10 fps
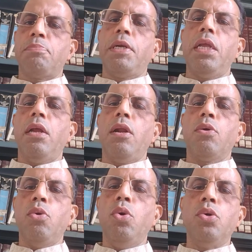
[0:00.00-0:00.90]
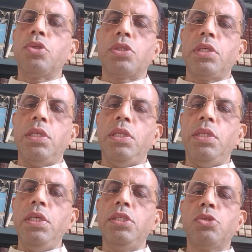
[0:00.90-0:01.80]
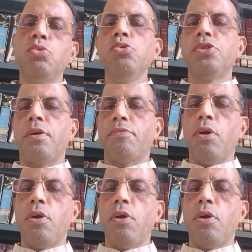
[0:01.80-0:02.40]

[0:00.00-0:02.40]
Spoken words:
particular course these schools of